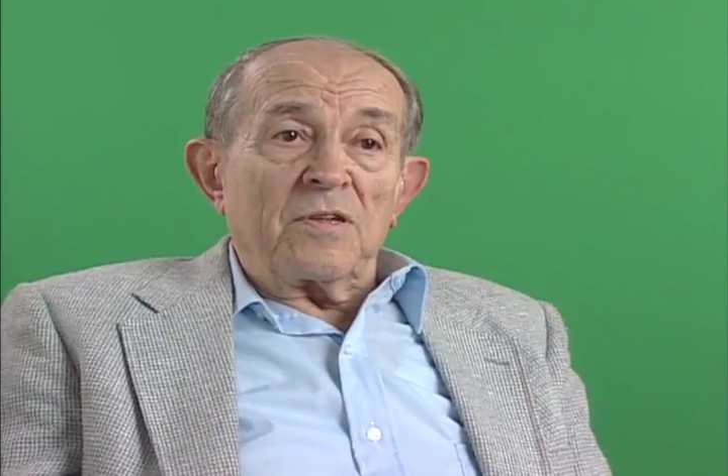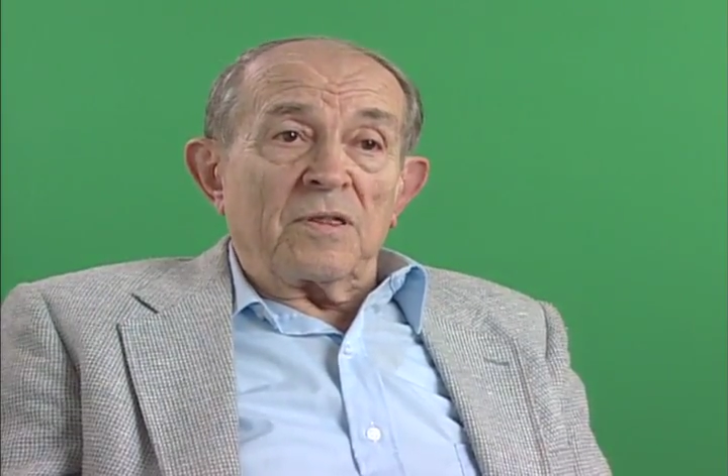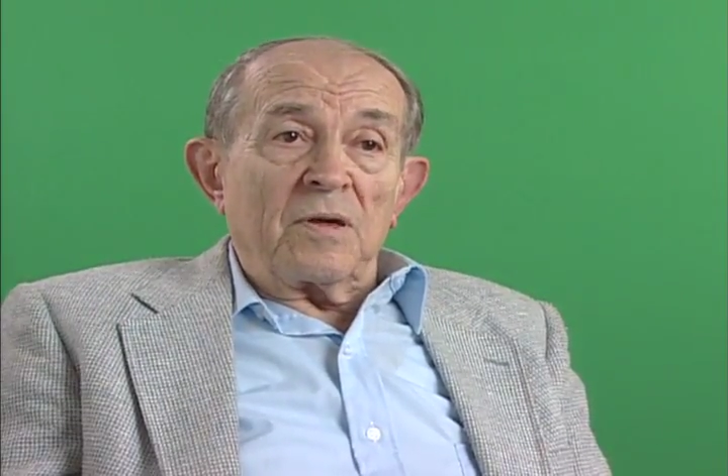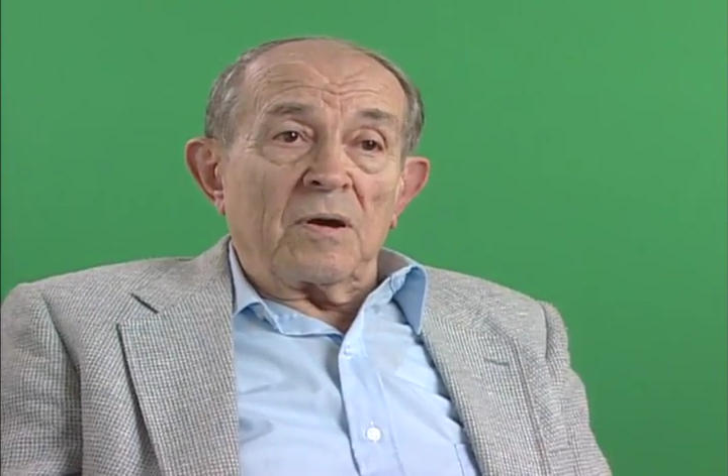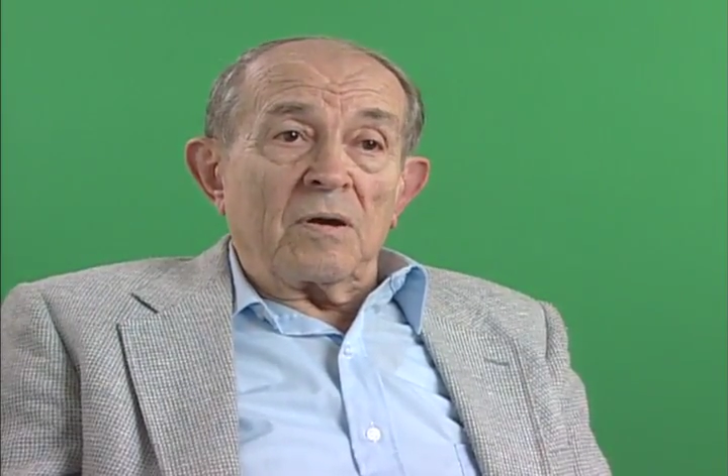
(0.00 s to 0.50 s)

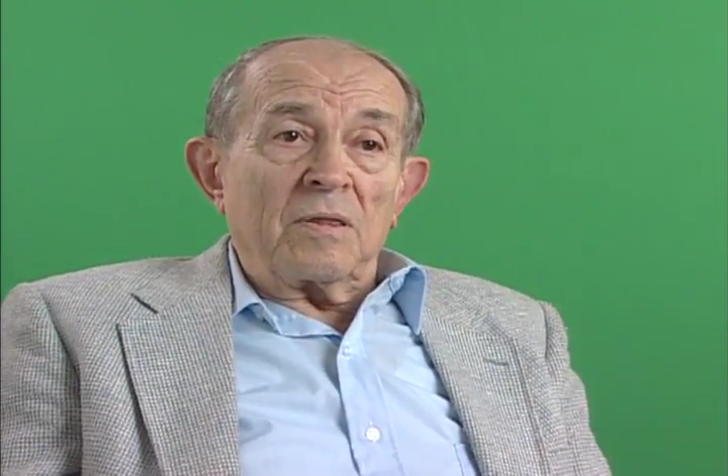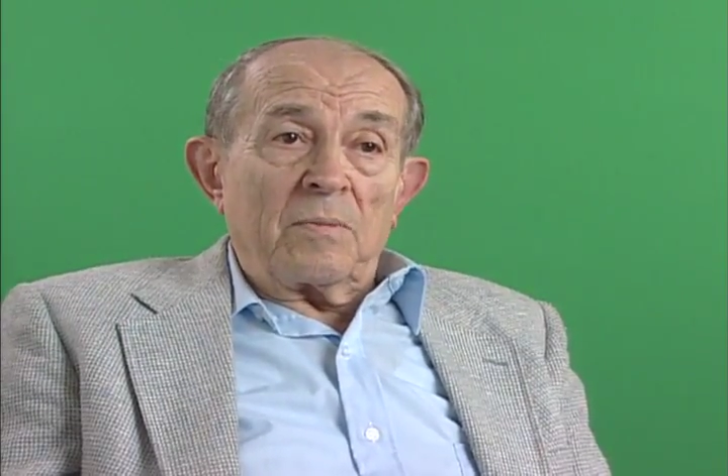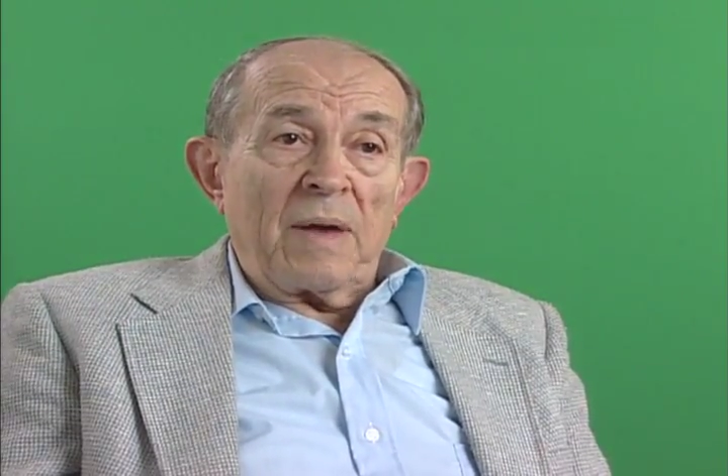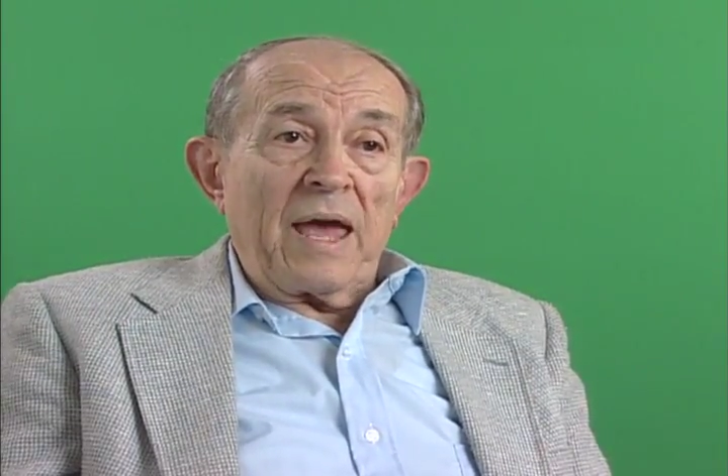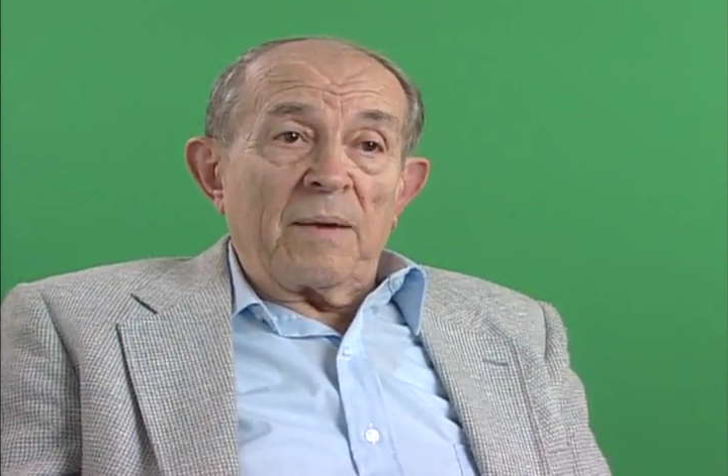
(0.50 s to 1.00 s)
on the
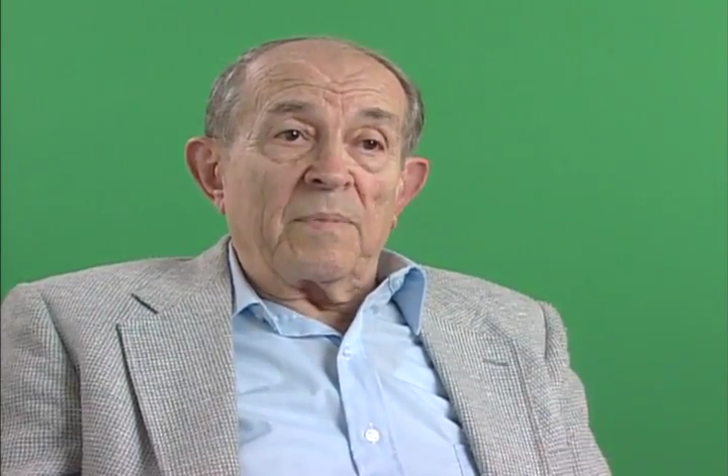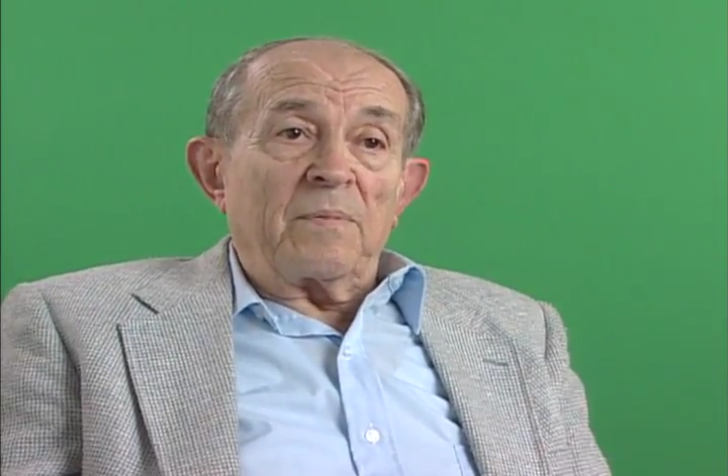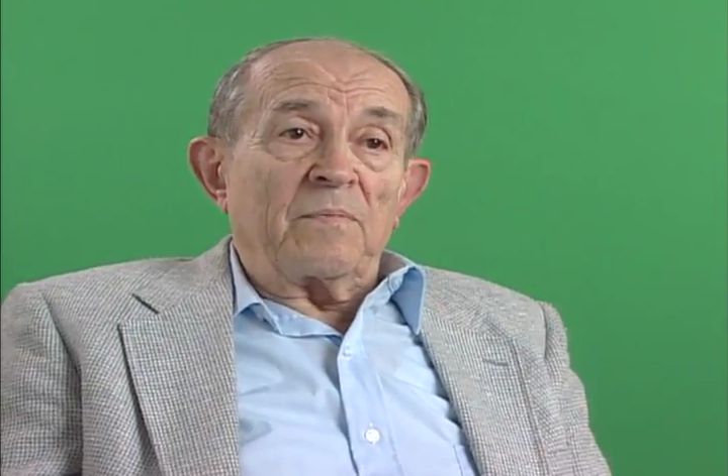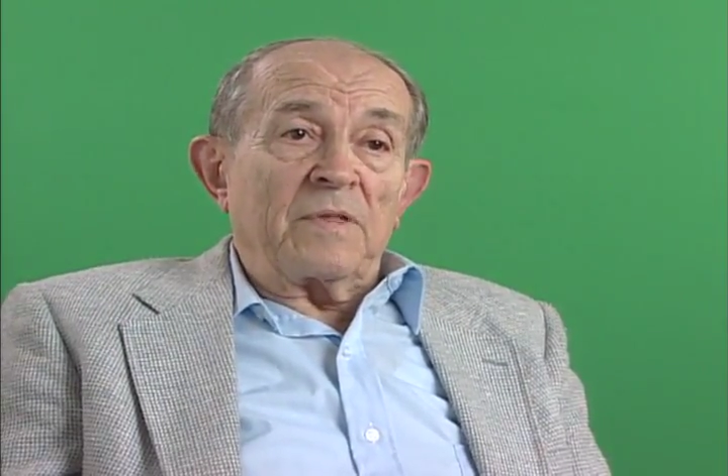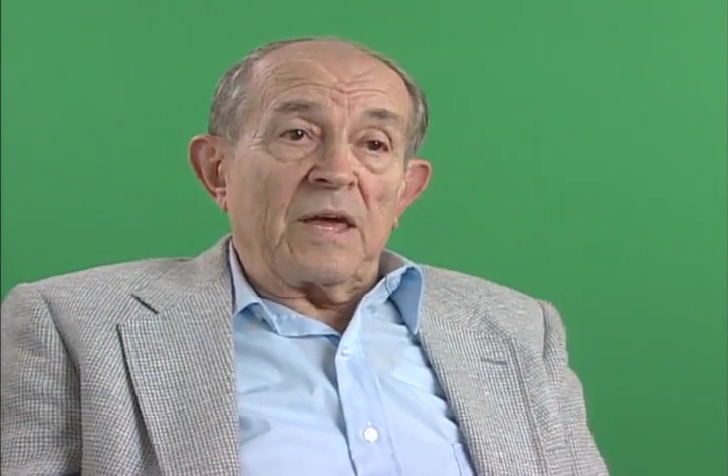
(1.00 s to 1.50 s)
map.
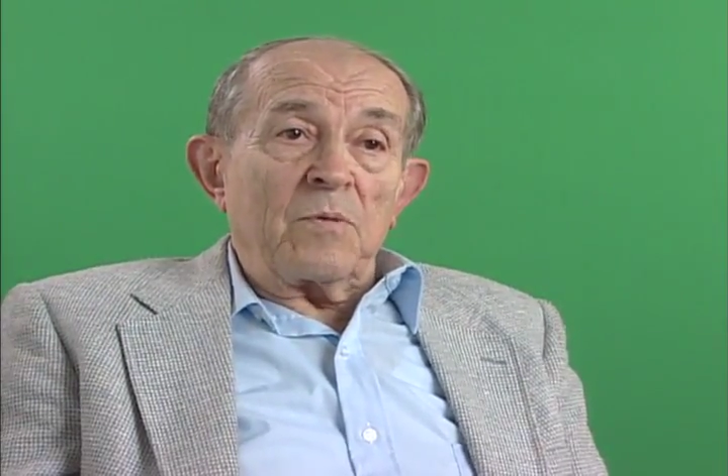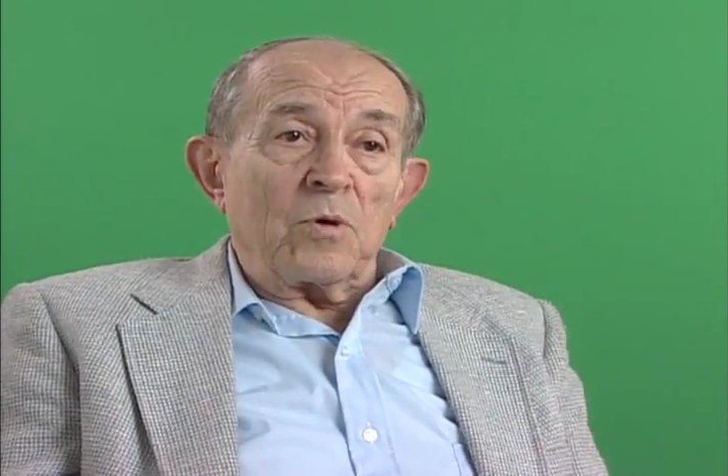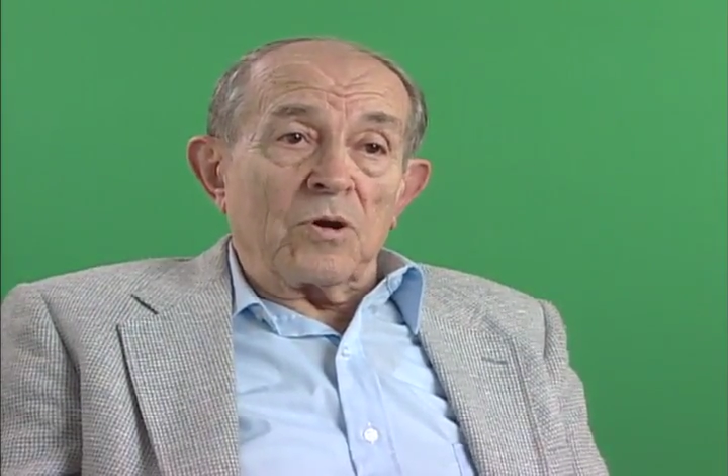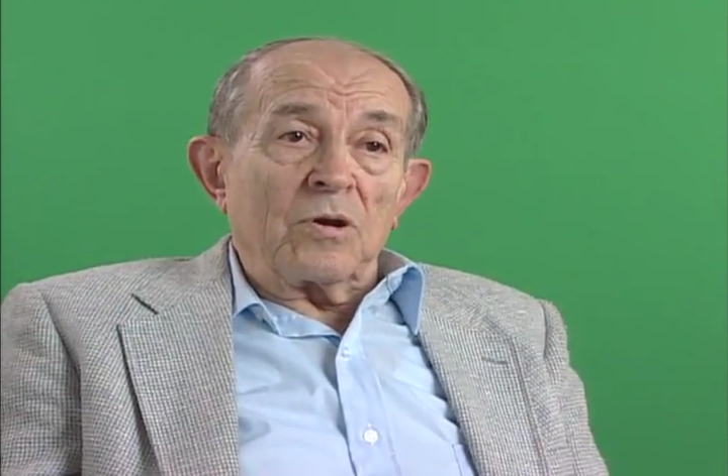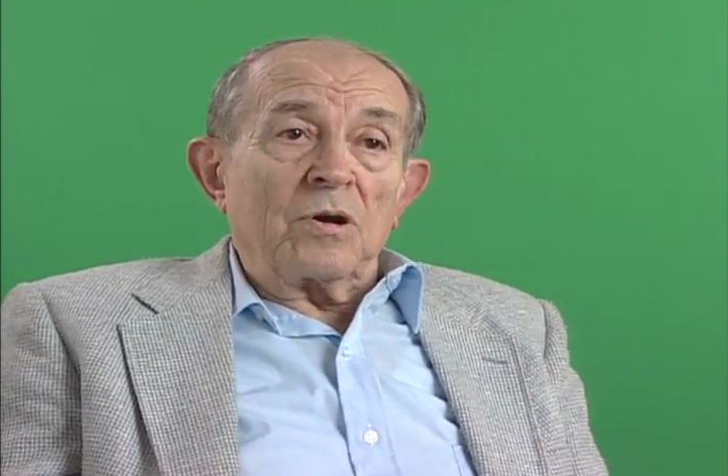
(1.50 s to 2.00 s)
They
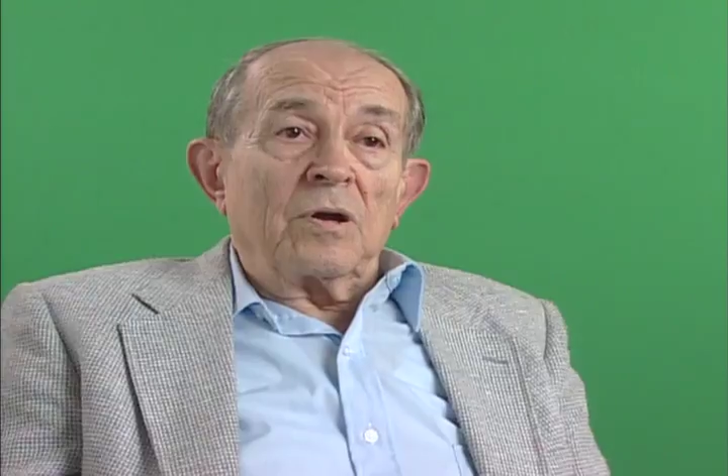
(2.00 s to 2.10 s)
were